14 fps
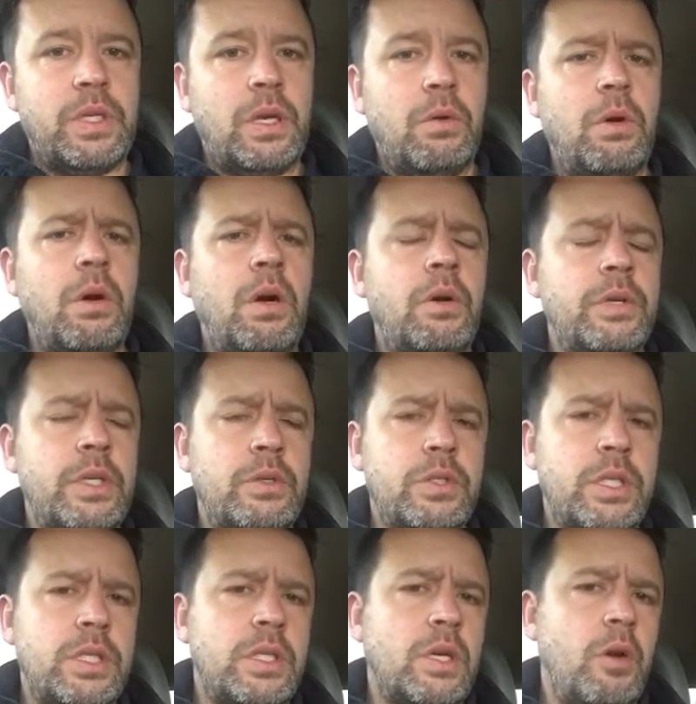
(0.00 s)
you know, oh, you
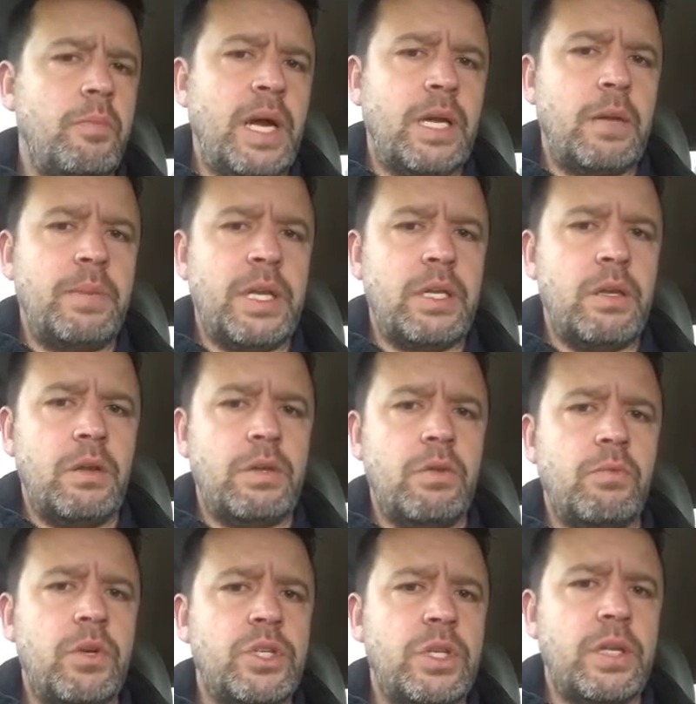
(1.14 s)
just need to go back a bit, you know,
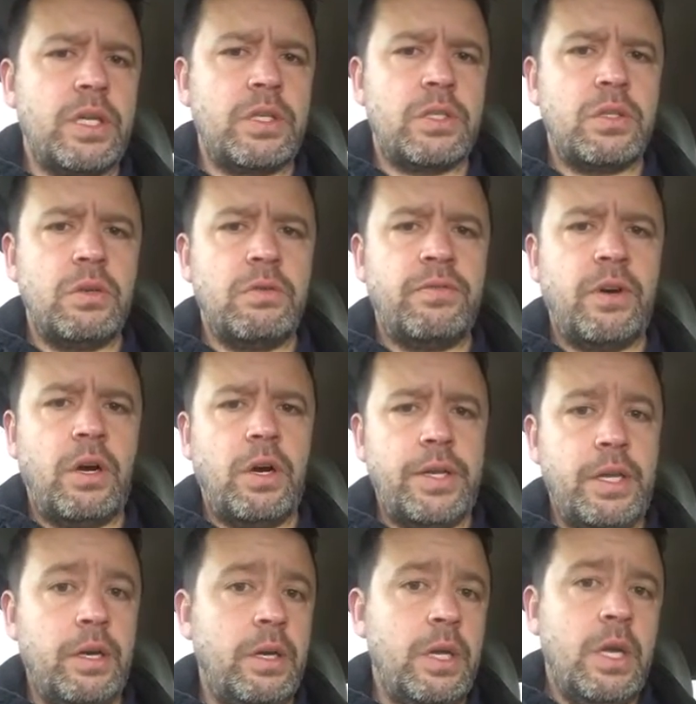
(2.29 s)
you're rushing things too far,
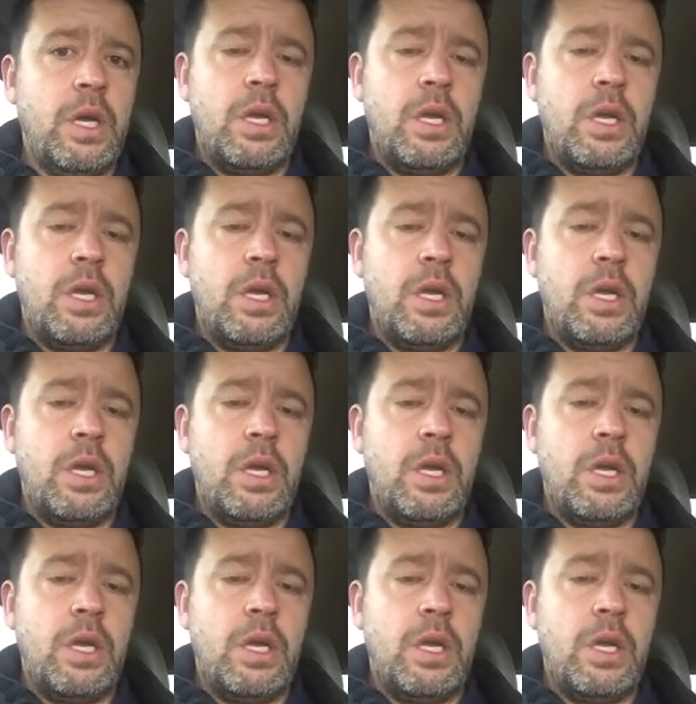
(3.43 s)
you're